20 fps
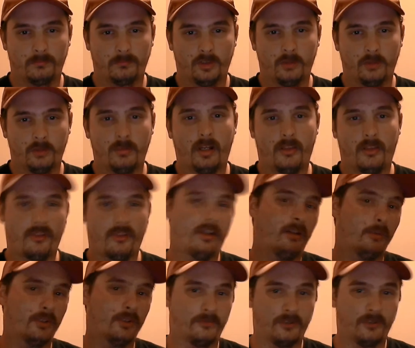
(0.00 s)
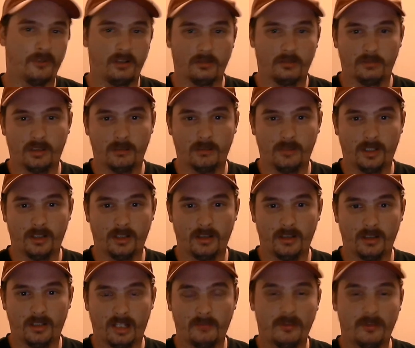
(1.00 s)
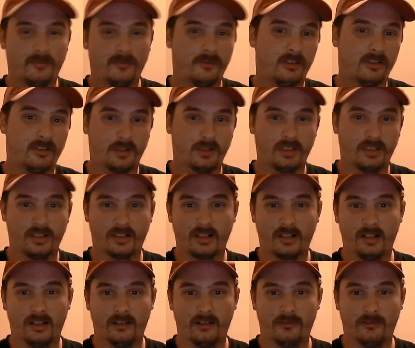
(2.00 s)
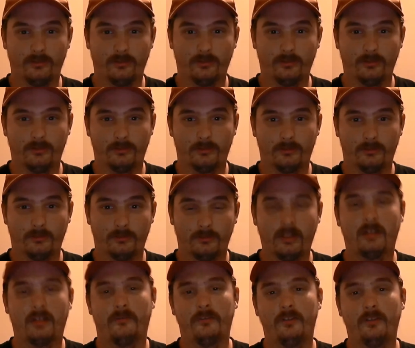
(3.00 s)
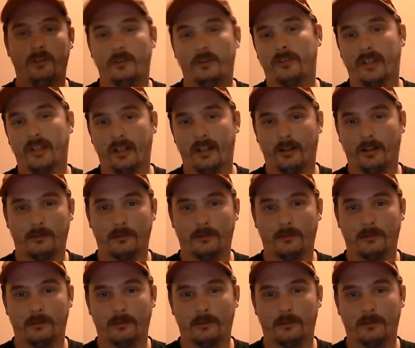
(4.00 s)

I thought was a friend of mine, because I've been friends with this guy for about a few years now.